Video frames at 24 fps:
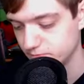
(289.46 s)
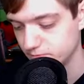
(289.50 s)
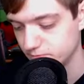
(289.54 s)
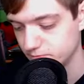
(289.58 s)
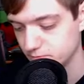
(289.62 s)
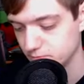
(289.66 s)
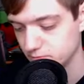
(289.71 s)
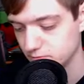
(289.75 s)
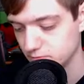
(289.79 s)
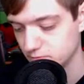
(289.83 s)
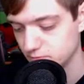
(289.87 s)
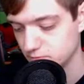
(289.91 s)

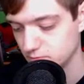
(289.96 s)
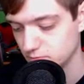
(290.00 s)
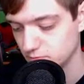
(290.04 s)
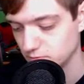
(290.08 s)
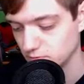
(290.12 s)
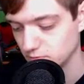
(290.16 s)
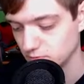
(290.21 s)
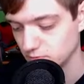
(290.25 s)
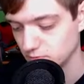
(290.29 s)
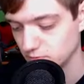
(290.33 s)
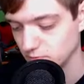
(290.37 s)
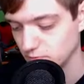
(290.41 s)

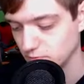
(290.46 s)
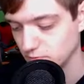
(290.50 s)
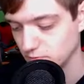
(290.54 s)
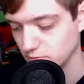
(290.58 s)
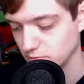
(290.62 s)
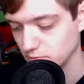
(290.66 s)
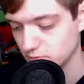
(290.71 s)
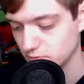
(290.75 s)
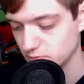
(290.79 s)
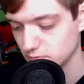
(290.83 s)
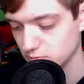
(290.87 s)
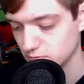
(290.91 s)

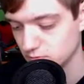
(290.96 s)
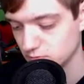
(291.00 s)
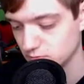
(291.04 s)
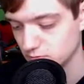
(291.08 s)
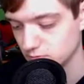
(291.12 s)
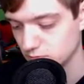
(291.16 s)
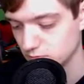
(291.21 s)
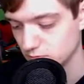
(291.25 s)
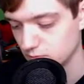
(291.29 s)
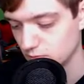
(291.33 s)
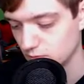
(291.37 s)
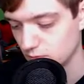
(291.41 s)

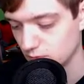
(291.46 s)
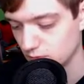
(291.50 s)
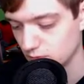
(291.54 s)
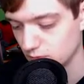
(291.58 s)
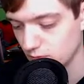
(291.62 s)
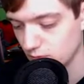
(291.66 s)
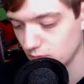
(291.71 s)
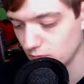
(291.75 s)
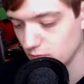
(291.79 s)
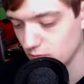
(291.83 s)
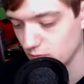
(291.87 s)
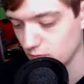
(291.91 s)

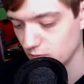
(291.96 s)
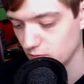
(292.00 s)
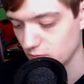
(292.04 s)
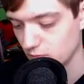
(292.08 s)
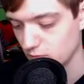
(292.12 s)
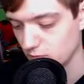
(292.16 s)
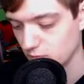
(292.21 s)
(no one is talking)